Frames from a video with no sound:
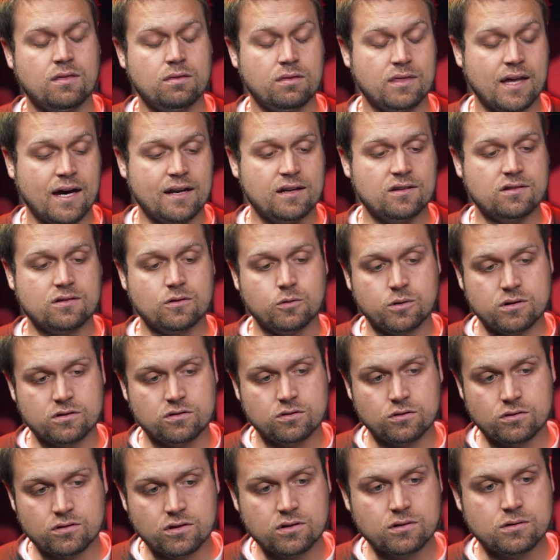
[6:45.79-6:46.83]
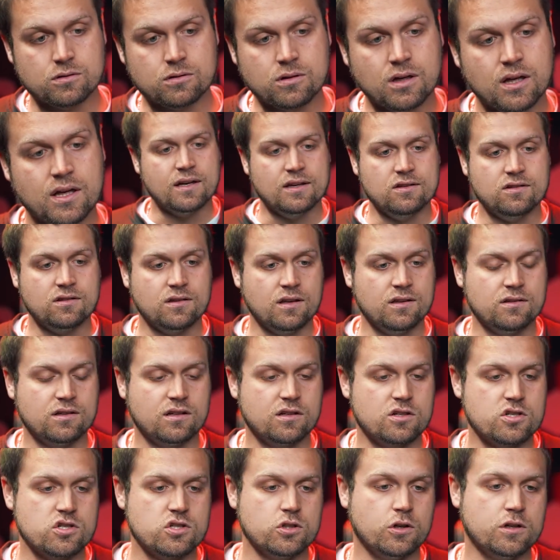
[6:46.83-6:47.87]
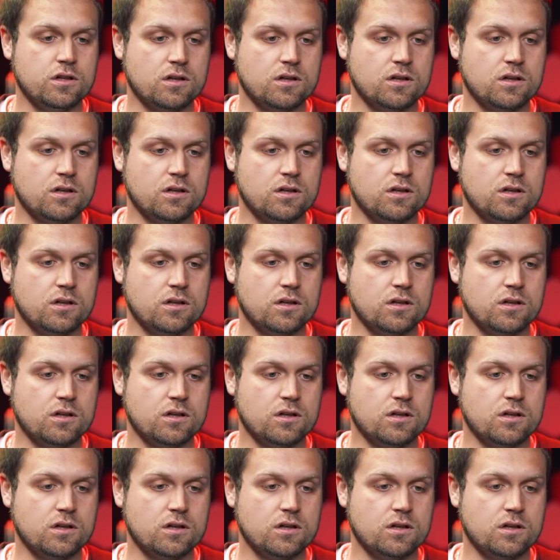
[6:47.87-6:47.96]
that is going to do is it's going to show